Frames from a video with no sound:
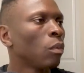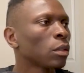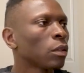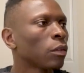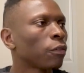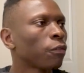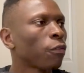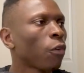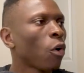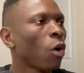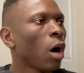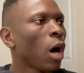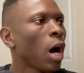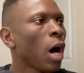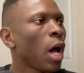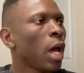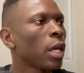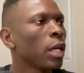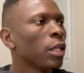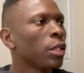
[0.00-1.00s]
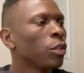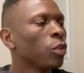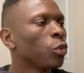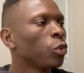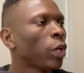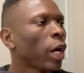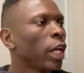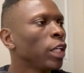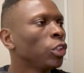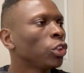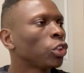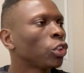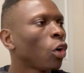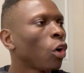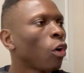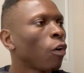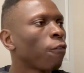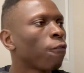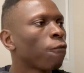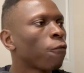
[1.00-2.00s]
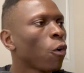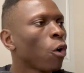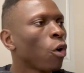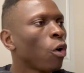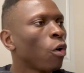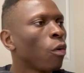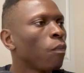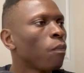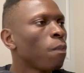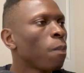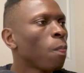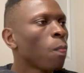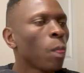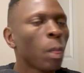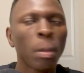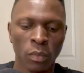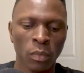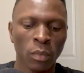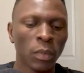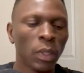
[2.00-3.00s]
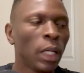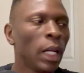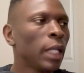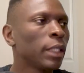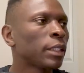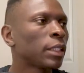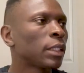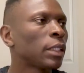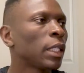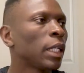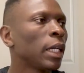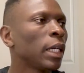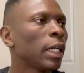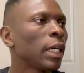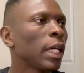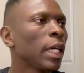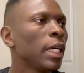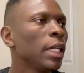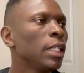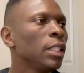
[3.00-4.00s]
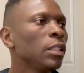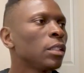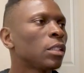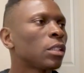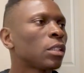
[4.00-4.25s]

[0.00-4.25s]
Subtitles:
for I in the range of let's say int.